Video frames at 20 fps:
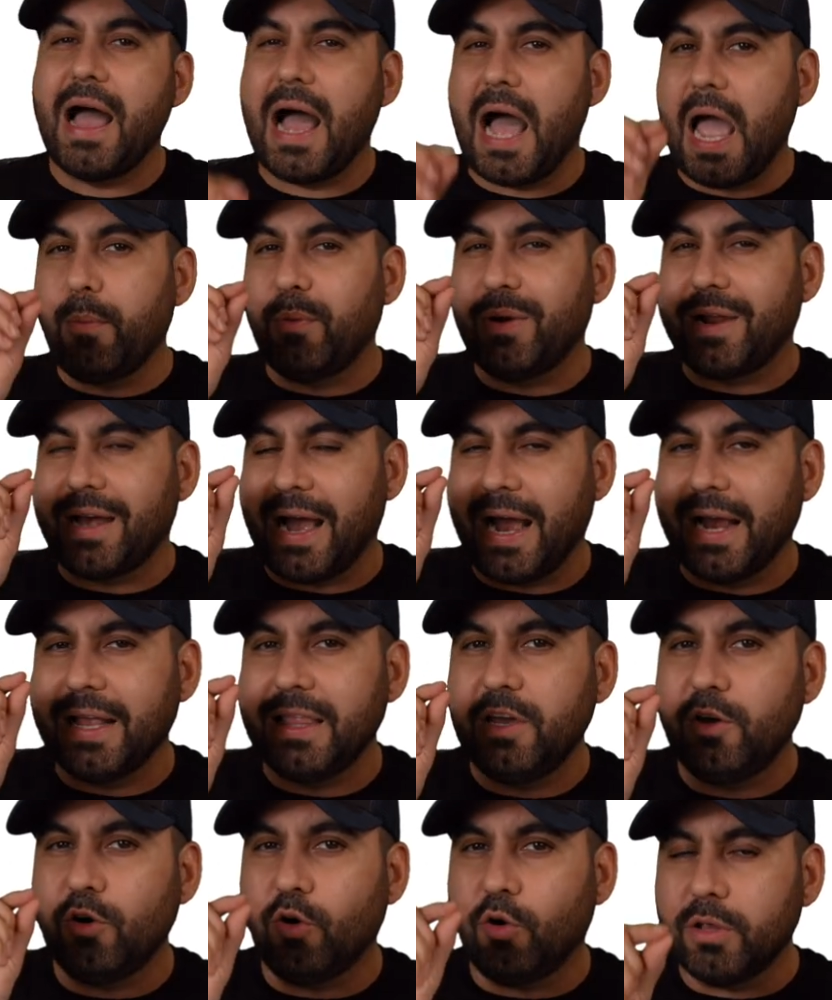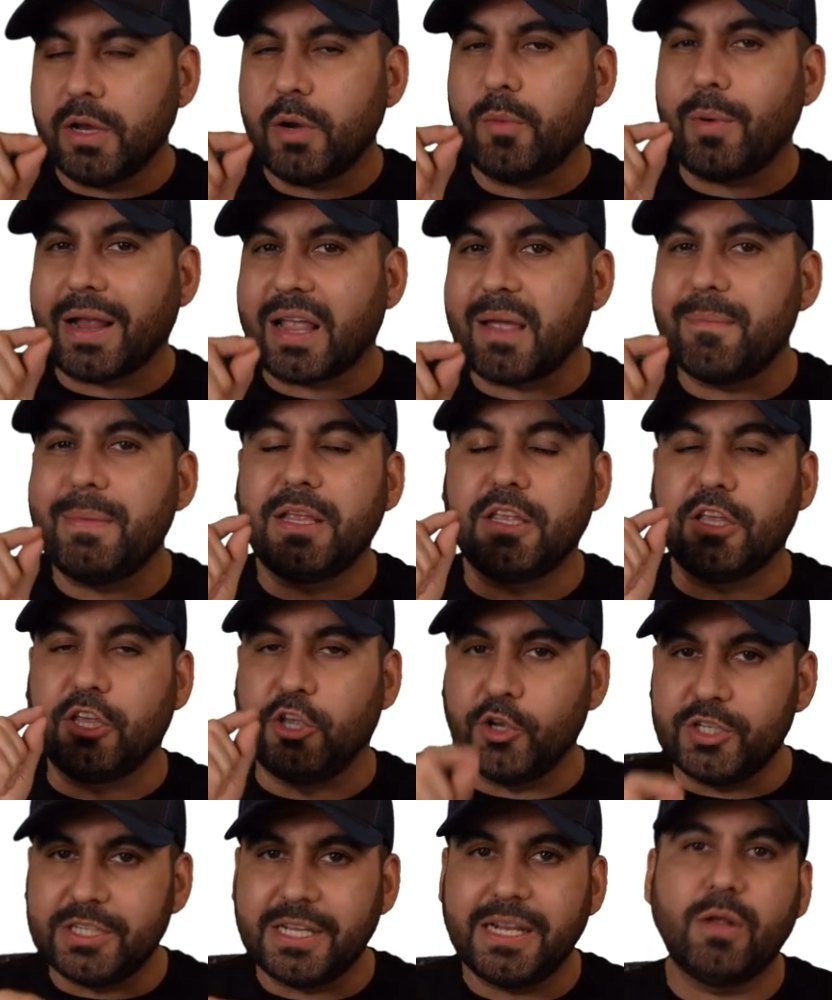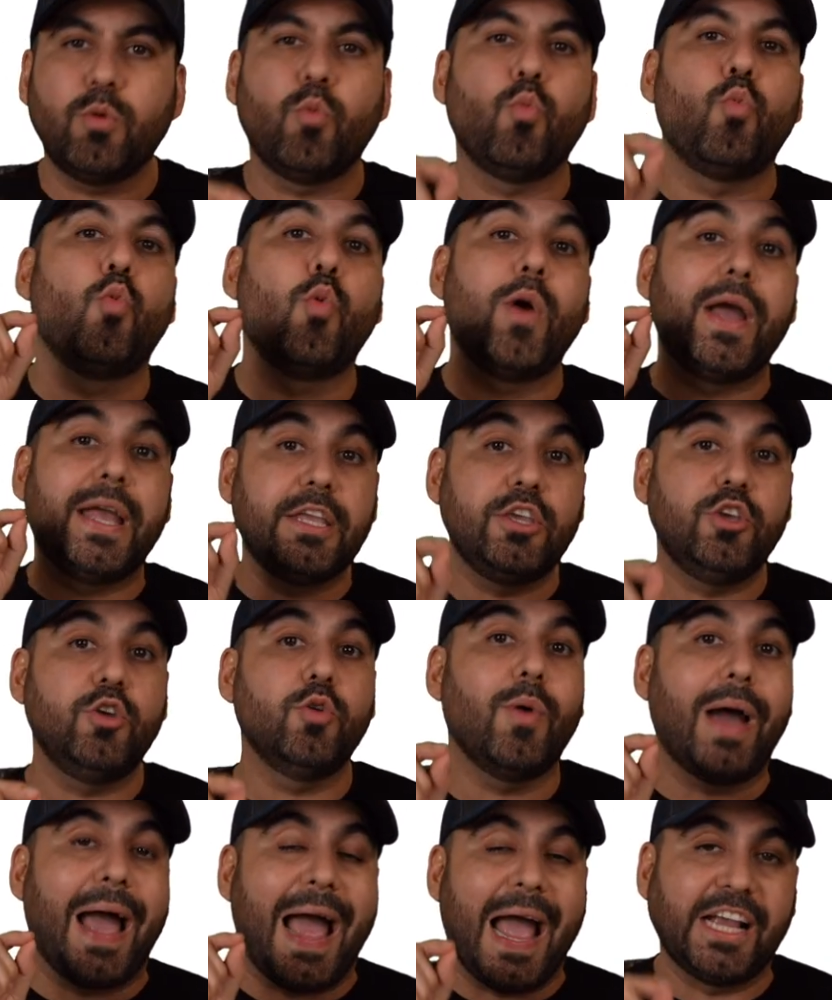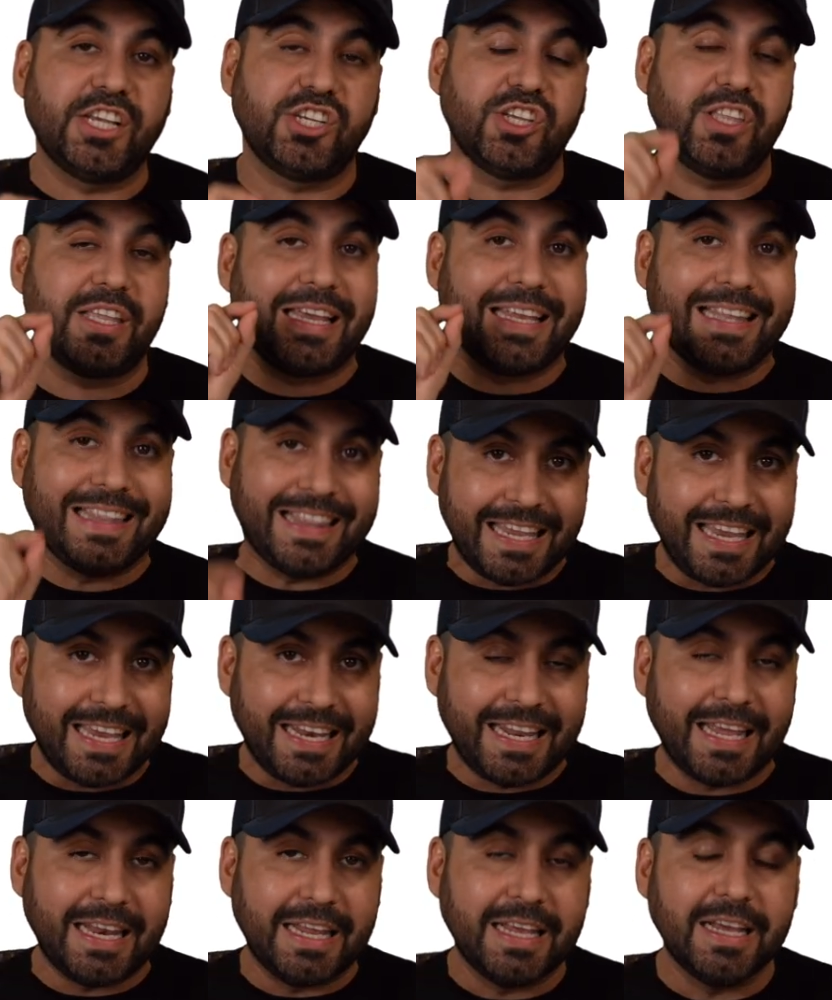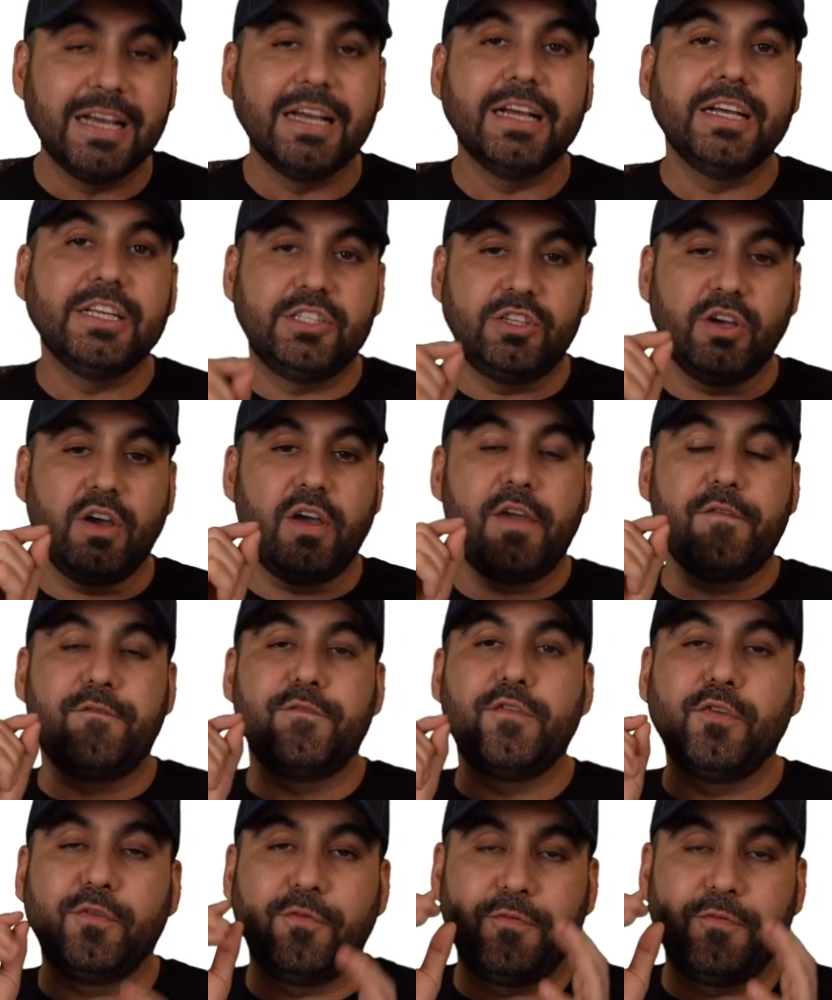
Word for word: I would highly only recommend using it when you actually need it. So if you